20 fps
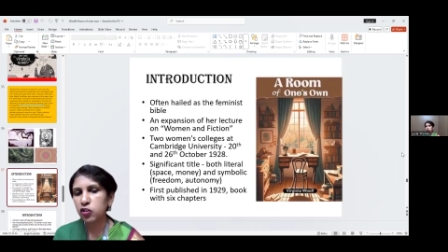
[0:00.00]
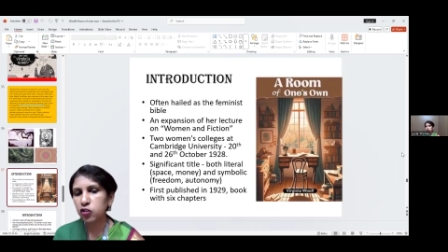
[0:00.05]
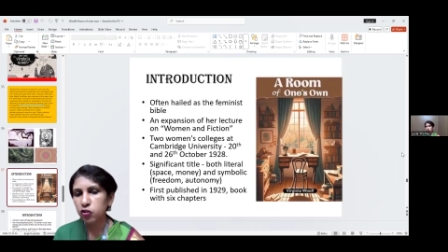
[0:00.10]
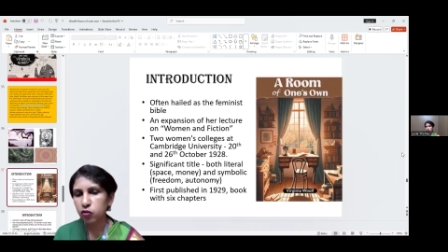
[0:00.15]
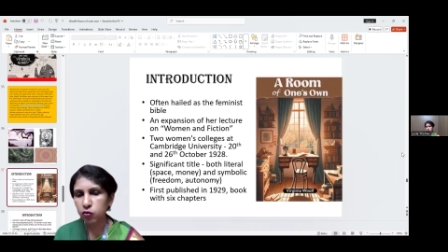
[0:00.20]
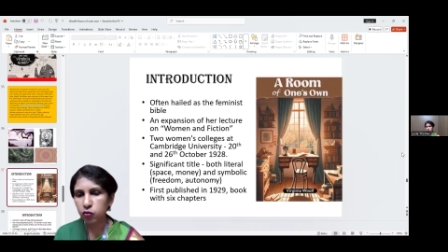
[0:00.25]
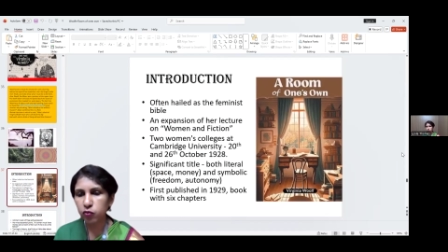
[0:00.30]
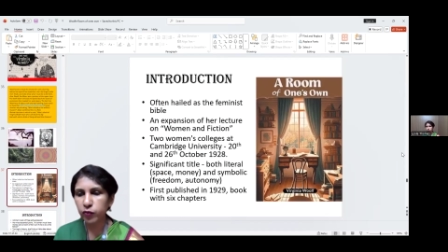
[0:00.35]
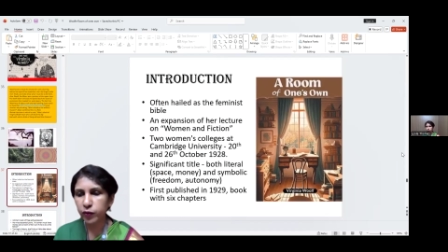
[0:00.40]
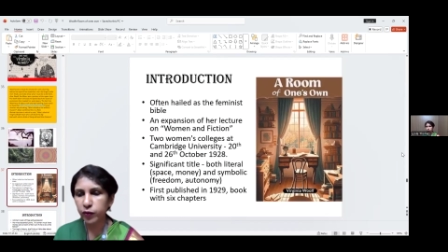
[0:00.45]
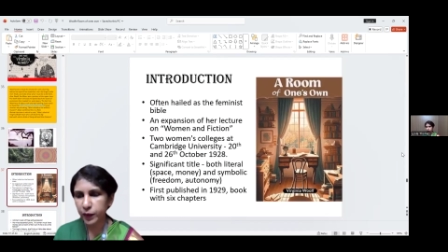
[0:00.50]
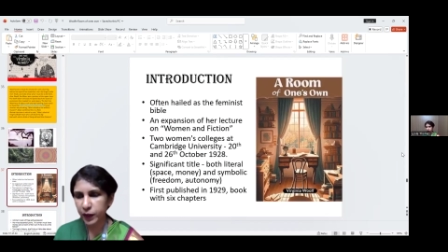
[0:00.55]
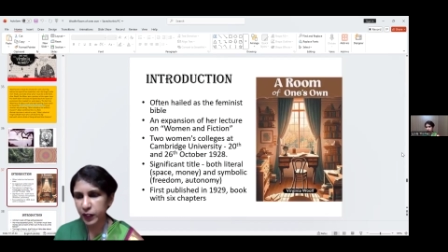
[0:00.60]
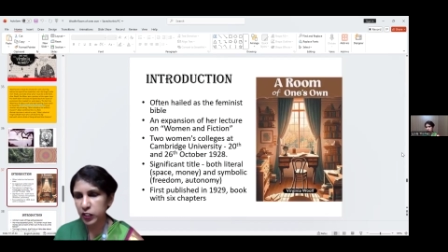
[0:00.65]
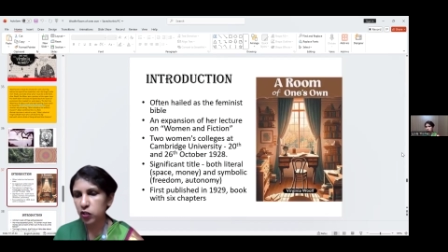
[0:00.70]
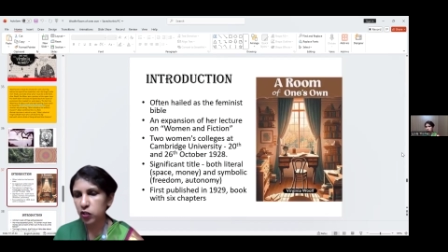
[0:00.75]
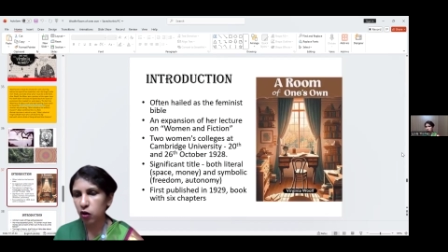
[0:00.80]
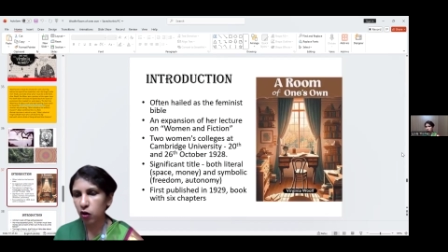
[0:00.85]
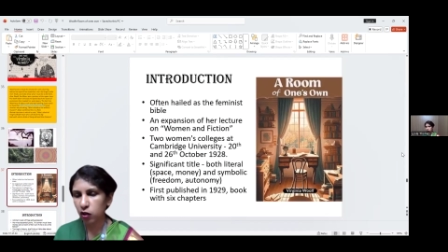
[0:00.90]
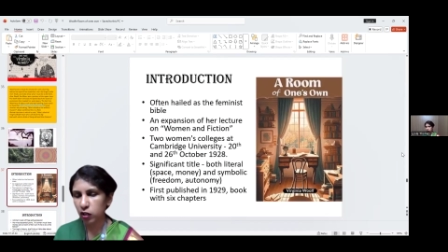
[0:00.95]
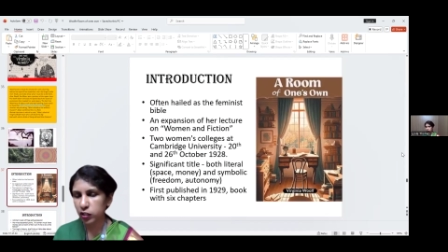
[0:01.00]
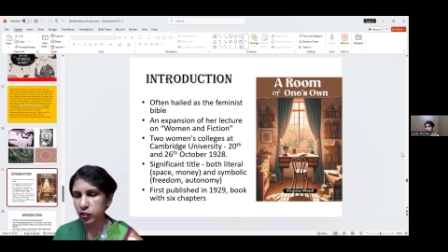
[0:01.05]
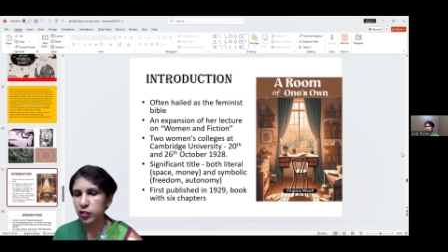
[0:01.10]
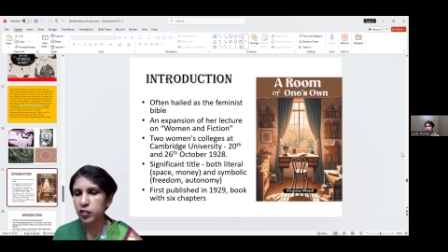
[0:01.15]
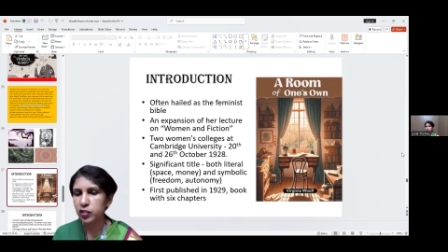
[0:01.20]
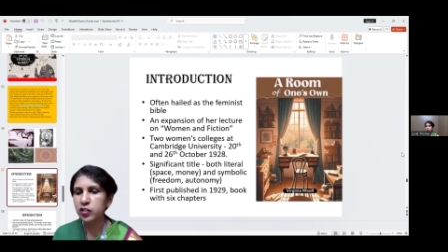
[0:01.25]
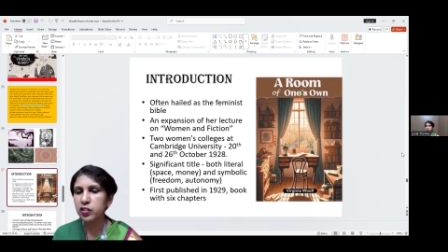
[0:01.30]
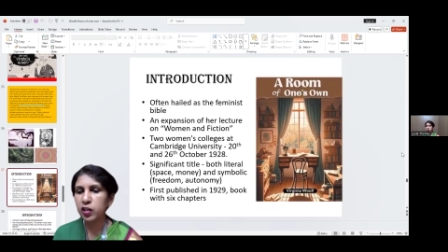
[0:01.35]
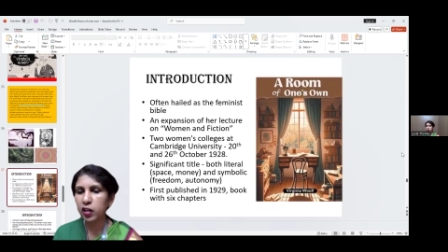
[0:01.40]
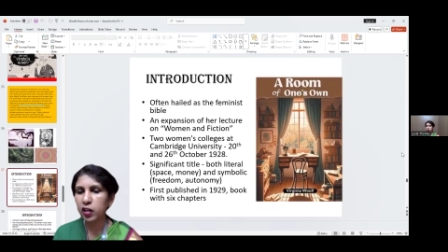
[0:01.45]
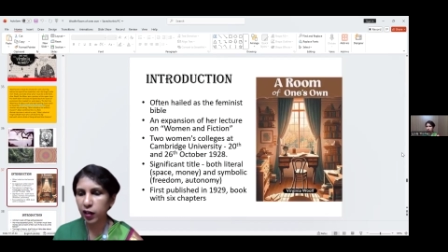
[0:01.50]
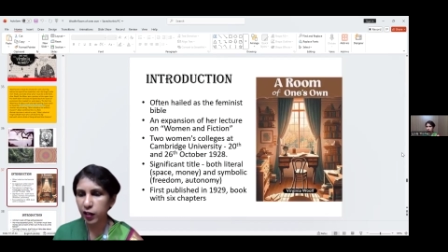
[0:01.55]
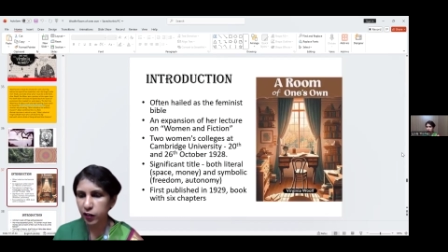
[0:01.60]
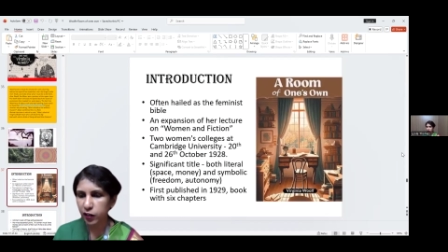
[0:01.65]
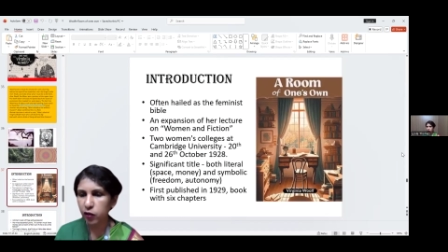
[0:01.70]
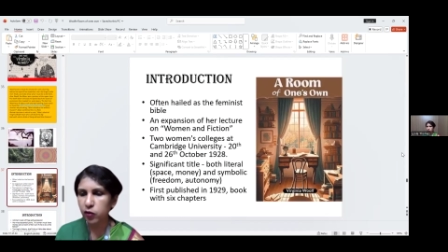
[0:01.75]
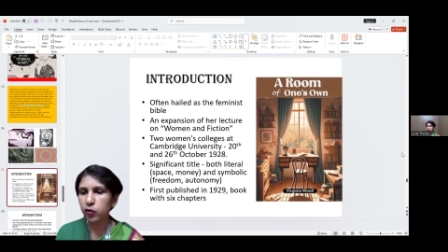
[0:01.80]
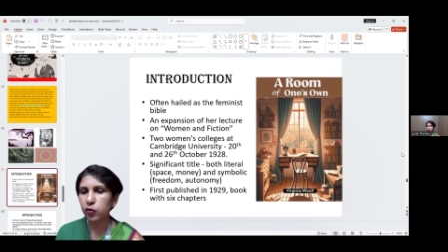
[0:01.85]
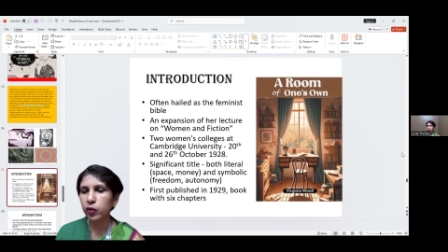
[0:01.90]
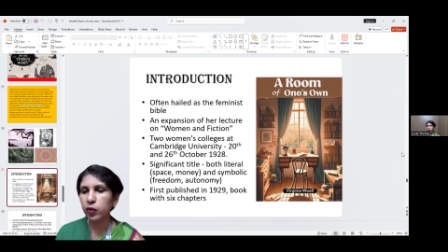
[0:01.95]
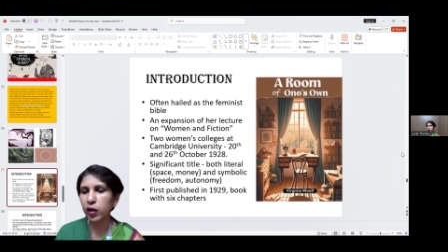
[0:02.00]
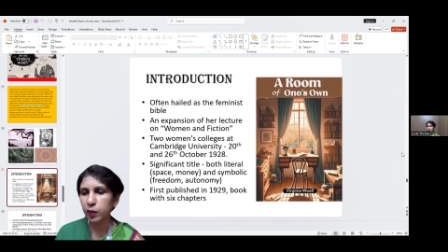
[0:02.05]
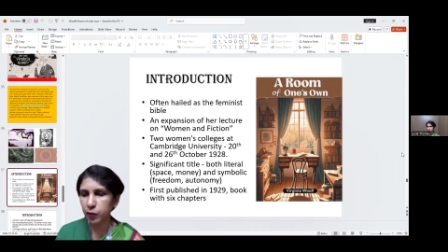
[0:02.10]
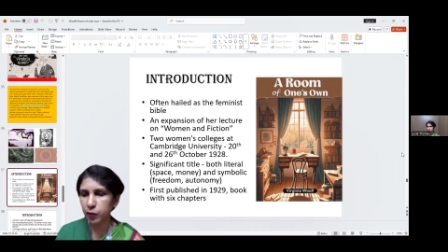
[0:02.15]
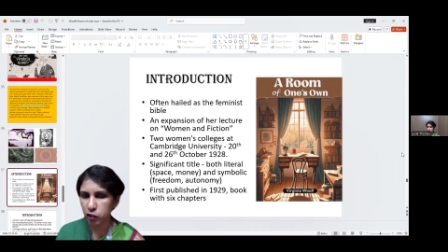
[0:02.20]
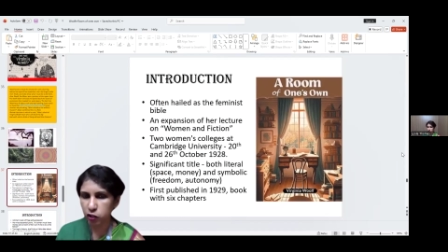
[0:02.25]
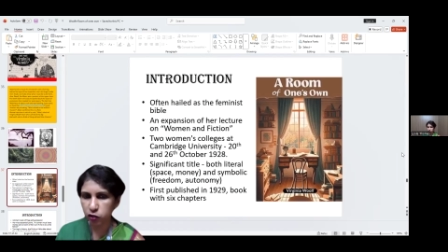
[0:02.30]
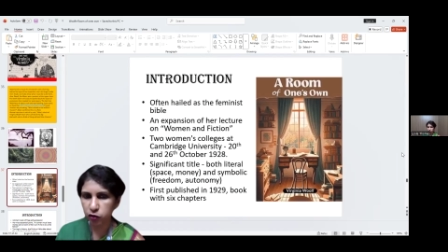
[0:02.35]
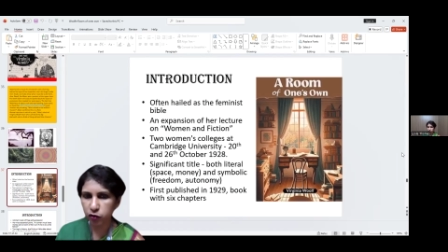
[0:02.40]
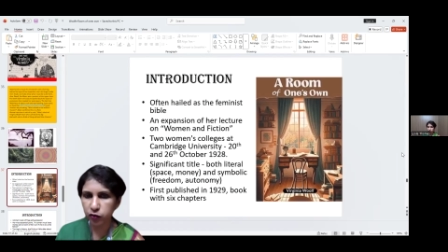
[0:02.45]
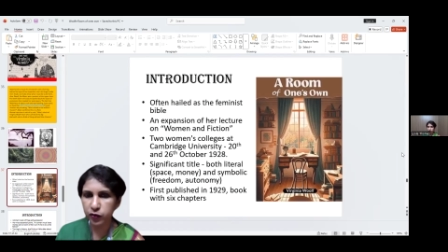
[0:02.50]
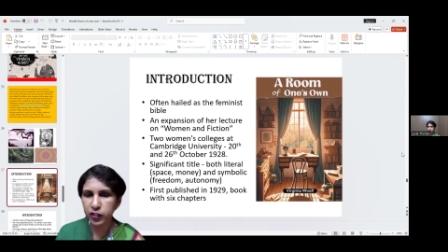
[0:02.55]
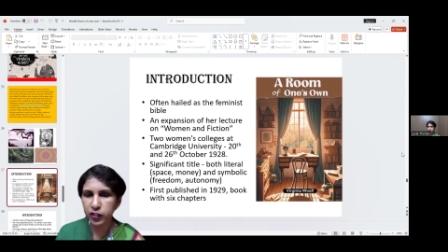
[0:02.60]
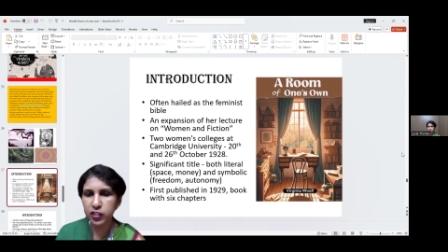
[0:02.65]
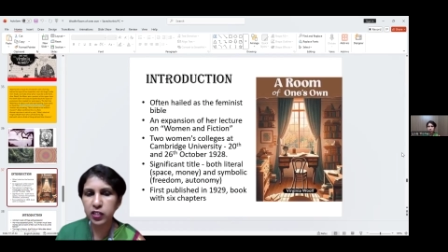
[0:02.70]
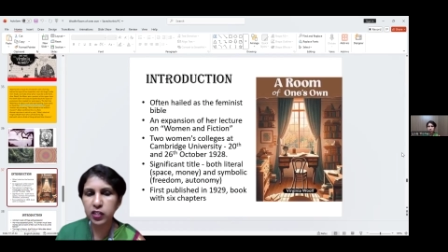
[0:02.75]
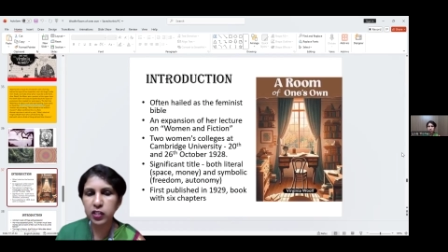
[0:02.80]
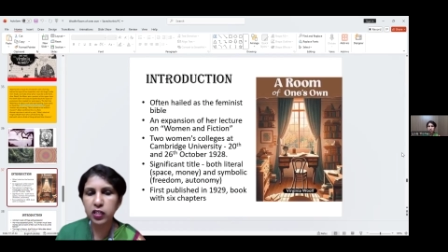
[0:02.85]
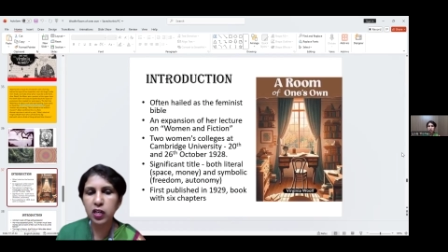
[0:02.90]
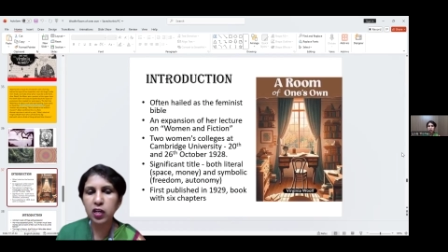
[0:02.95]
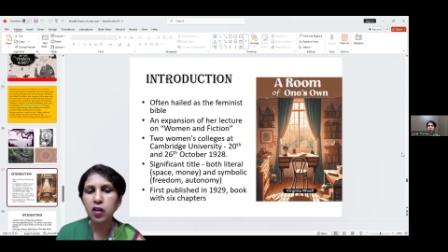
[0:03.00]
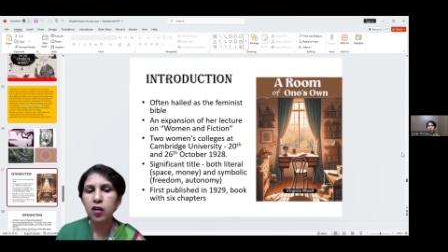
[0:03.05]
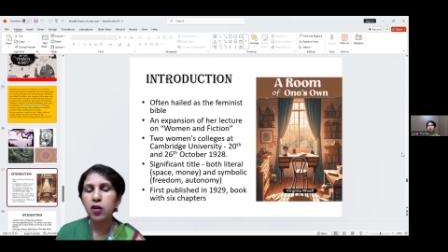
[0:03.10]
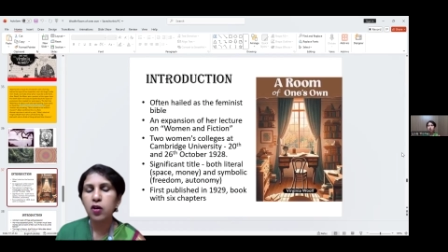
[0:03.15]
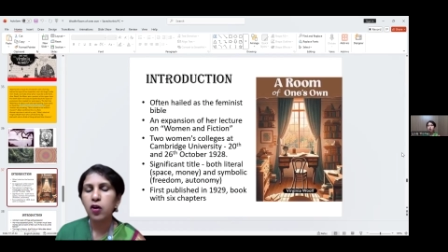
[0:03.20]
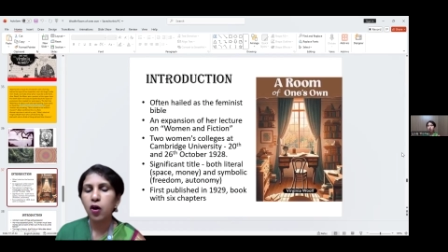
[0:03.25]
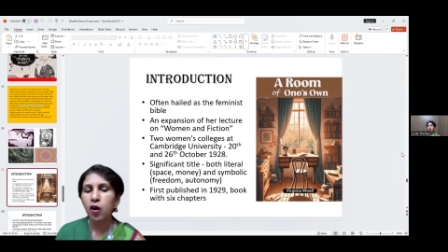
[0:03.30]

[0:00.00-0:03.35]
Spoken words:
in two women's colleges related to Cambridge University,